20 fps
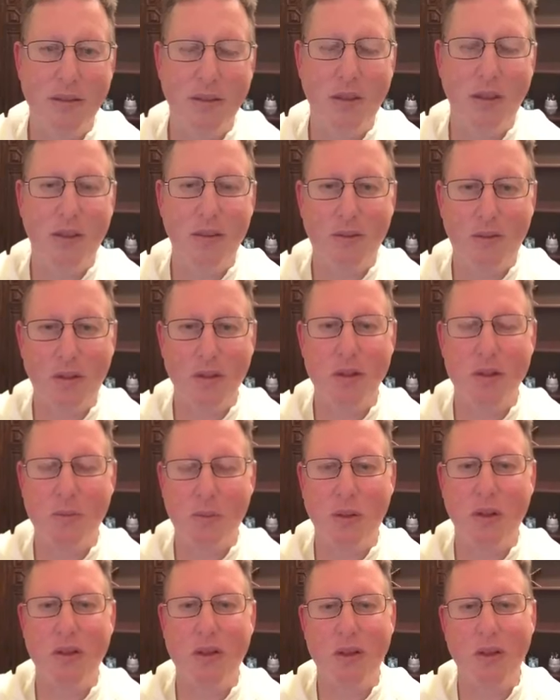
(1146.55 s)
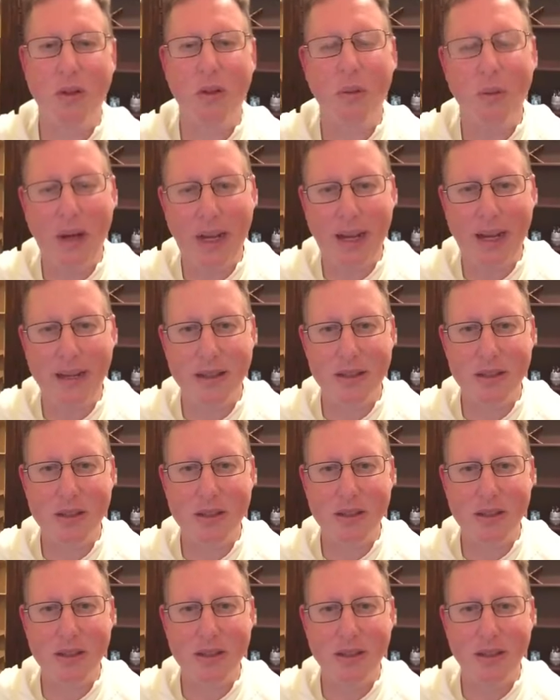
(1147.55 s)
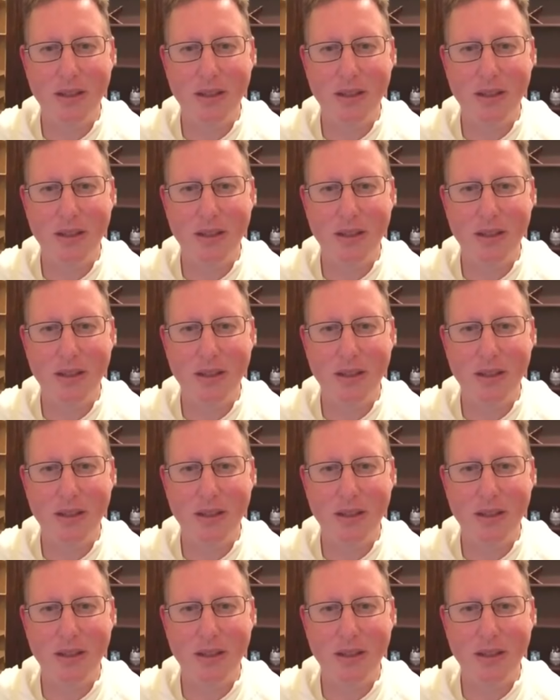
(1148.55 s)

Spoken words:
to the first person who asks,